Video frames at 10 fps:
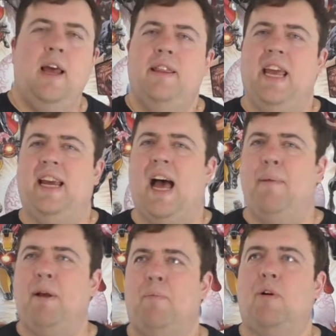The
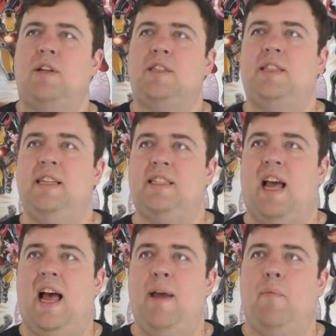comic books this
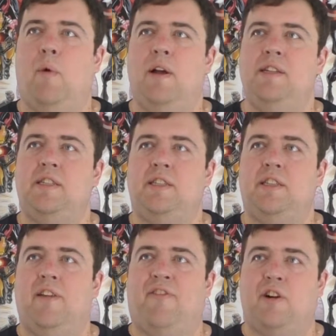time was
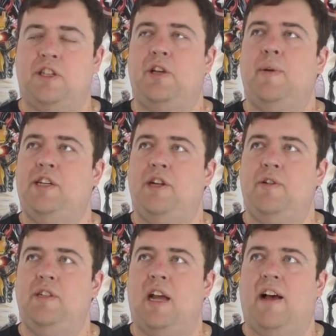the first two
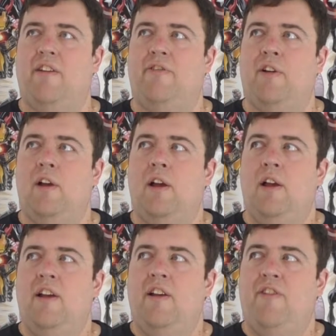issues of
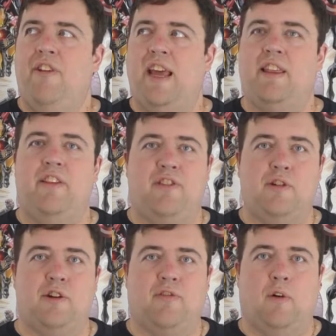Faith and the
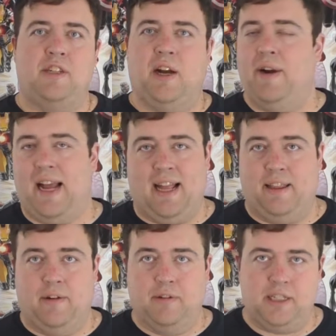Future Force. I already got
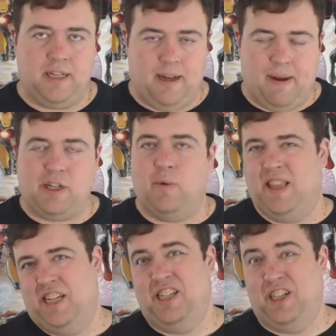those. I'm not sure what
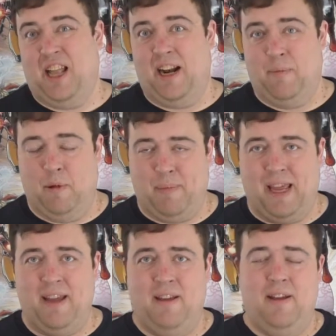the digital item will
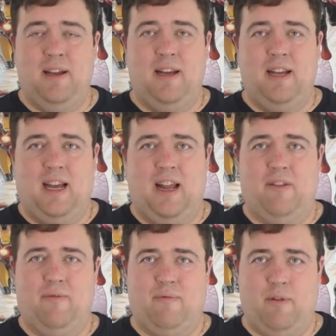be.
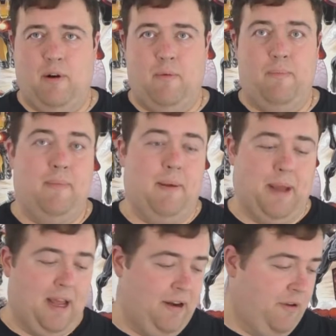Oh,
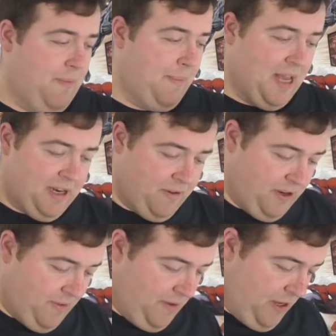maybe I knew, maybe I don't
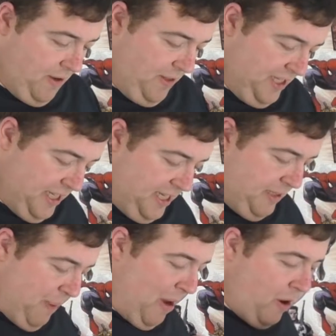know. Oh, this
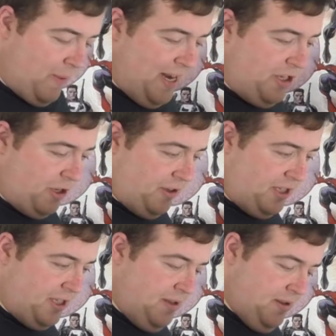is Power
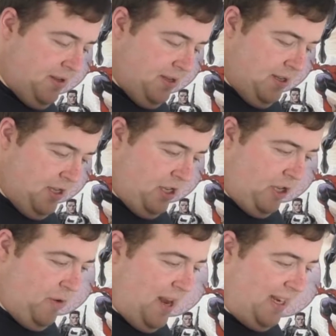Rangers
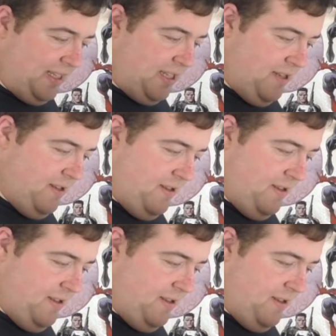Unite.